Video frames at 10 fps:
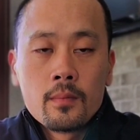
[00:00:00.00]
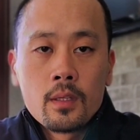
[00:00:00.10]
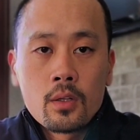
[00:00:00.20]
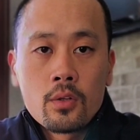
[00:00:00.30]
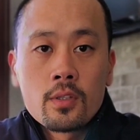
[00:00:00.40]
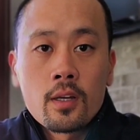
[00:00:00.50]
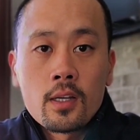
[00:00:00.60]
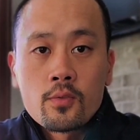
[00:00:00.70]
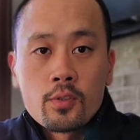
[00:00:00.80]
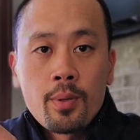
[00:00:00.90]
the closing
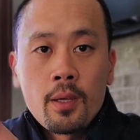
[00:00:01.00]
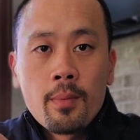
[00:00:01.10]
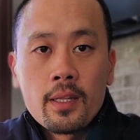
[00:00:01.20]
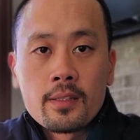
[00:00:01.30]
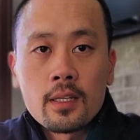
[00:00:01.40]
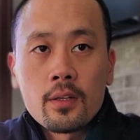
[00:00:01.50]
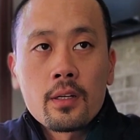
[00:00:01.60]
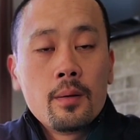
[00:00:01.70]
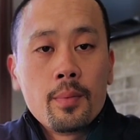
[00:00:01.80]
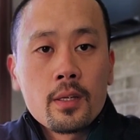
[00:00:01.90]
cost was paid by the
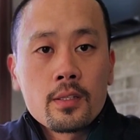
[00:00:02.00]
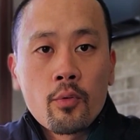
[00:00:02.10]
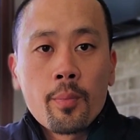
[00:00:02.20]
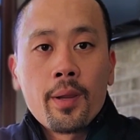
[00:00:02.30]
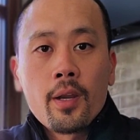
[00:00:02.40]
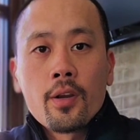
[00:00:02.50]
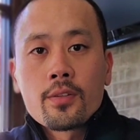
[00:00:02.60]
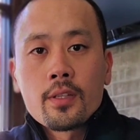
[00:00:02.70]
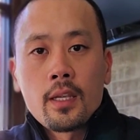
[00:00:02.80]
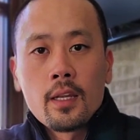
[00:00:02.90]
seller because of the
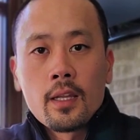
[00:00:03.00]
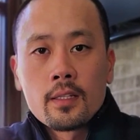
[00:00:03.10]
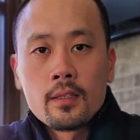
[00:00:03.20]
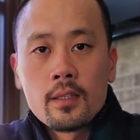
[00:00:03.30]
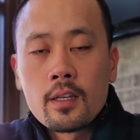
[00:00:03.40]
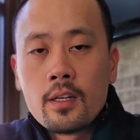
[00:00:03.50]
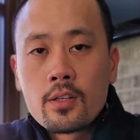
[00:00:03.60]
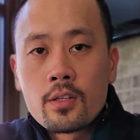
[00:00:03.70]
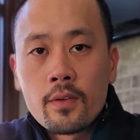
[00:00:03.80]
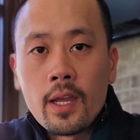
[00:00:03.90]
repairs and like the condition of the